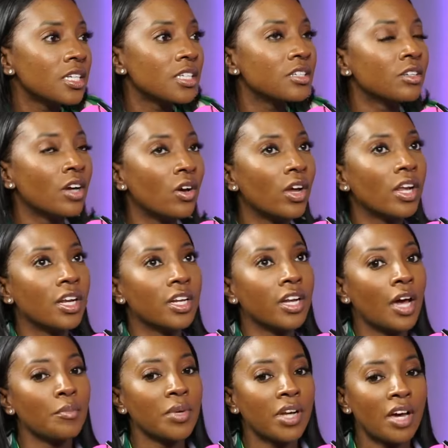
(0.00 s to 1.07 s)
It's you know.
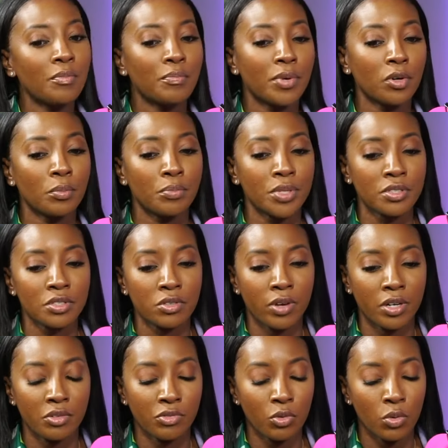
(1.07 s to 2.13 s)
I mean, I built business
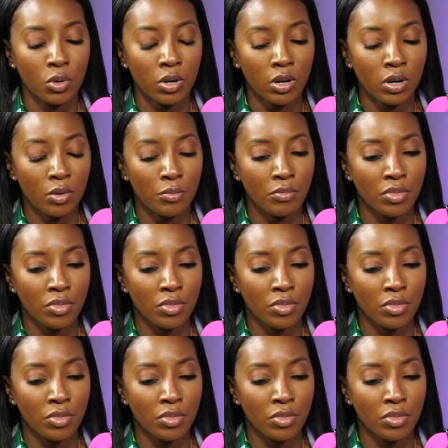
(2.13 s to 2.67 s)
credit for you